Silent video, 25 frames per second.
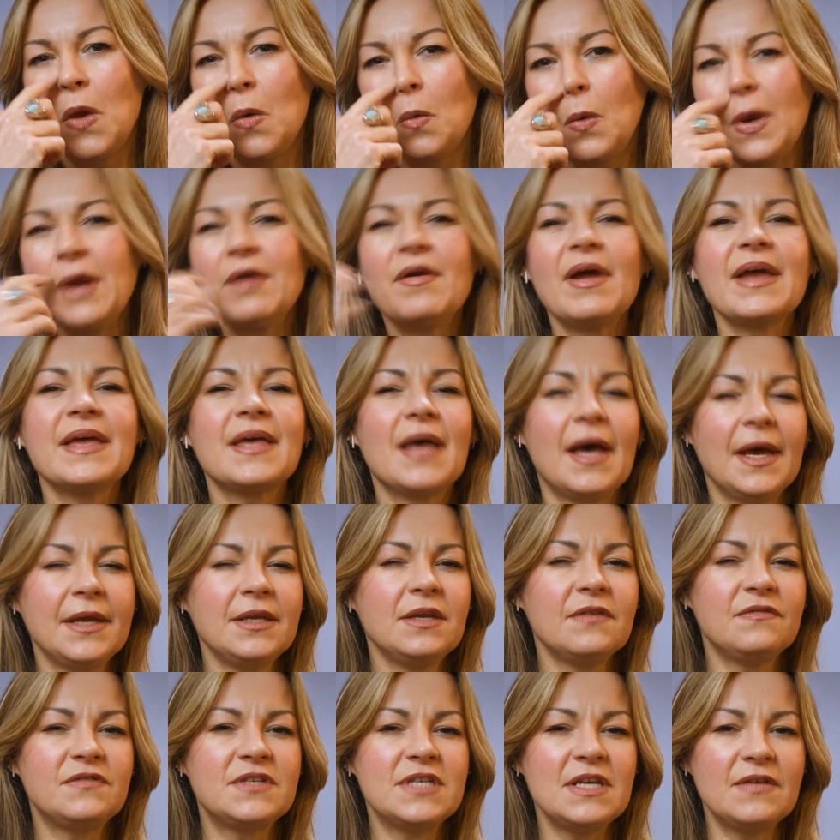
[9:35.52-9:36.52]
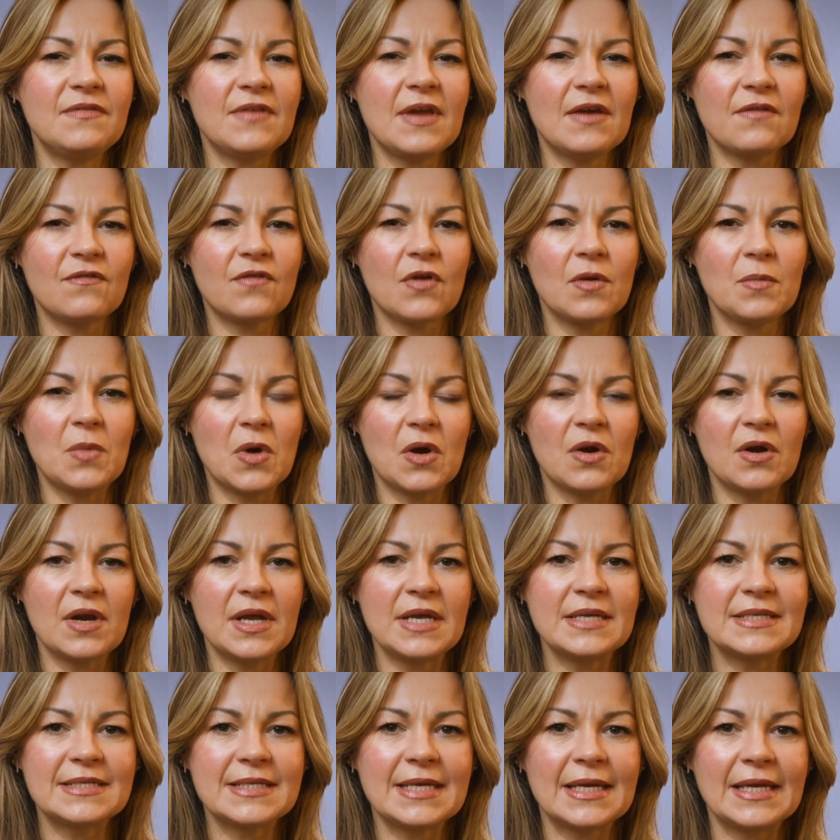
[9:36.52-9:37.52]
Where I kind of deviate from her
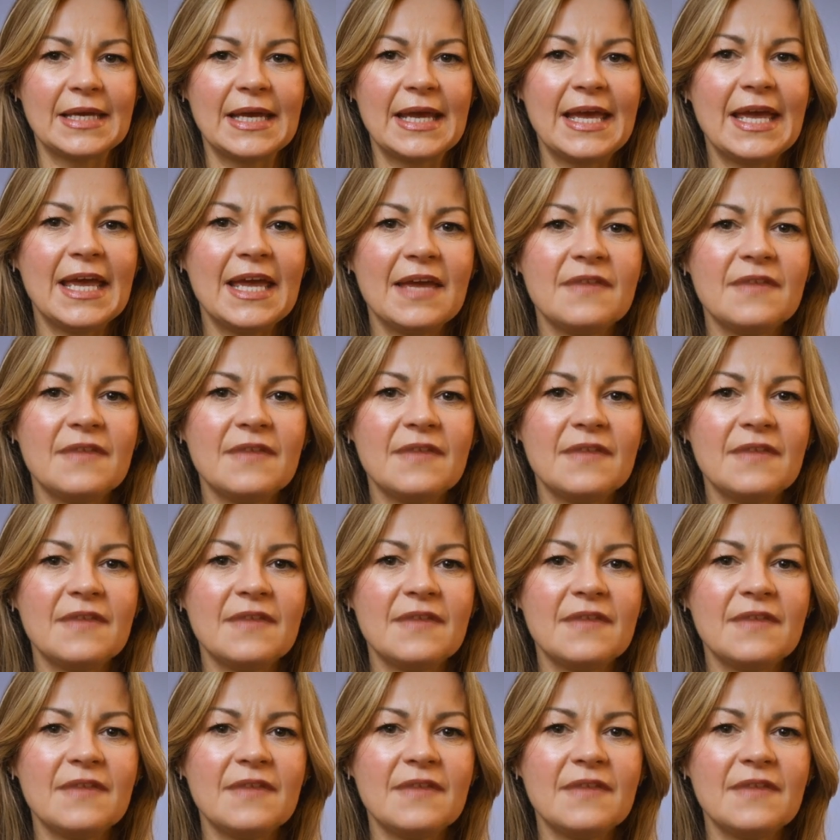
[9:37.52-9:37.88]
is that